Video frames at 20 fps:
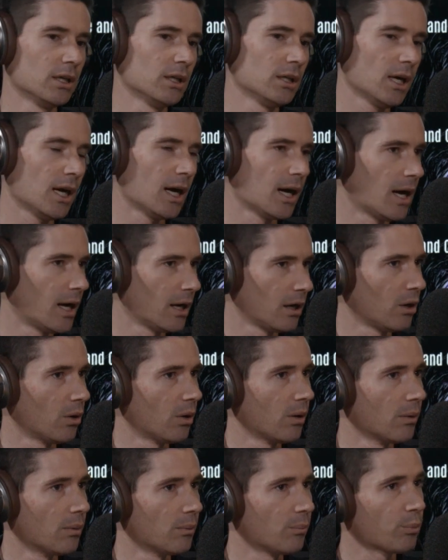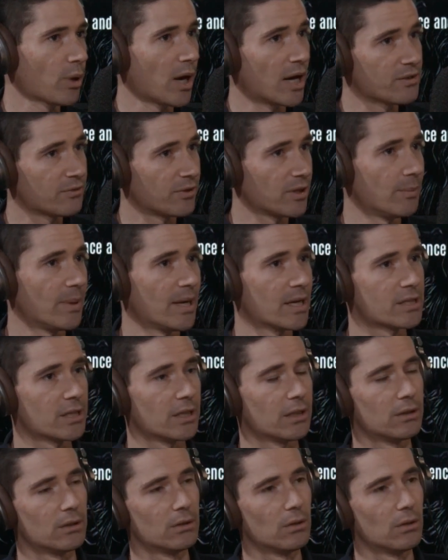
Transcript: a lower price for the medicine,